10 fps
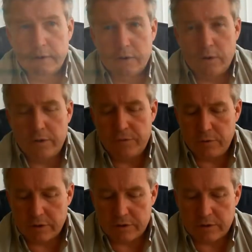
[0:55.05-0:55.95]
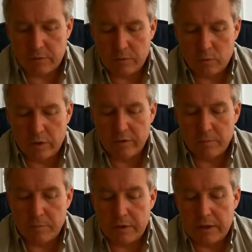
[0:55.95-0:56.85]
Quite a few actually. One of
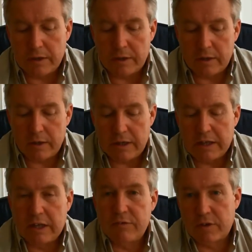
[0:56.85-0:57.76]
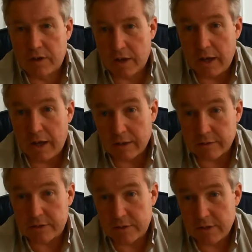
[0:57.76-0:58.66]
them being it gives
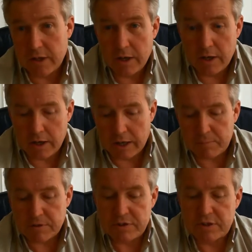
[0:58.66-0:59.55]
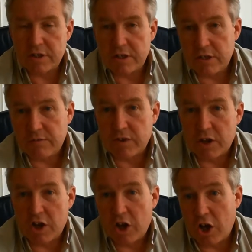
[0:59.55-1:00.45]
clients a perceived
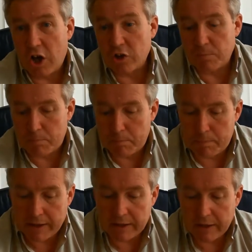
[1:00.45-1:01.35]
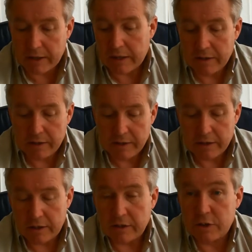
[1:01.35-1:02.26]
large backing
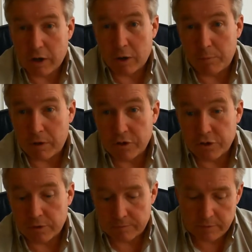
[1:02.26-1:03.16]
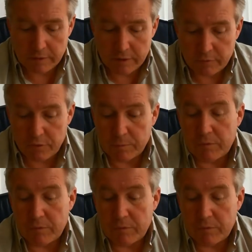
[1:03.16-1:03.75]
to our operation from a